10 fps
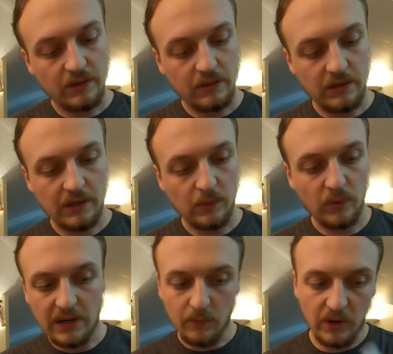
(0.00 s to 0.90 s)
when
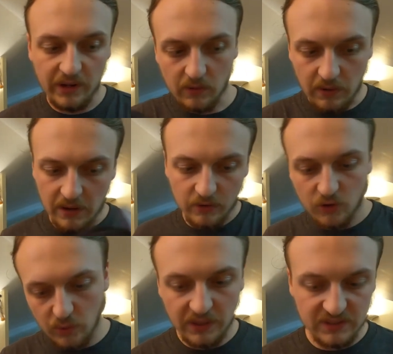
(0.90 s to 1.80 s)
I'm running around
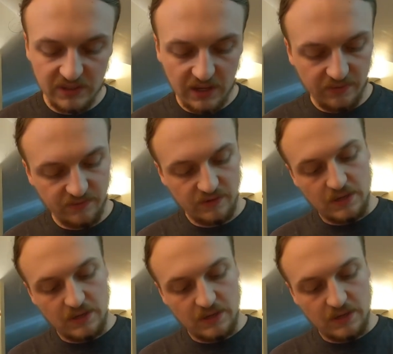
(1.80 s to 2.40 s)
doing stuff.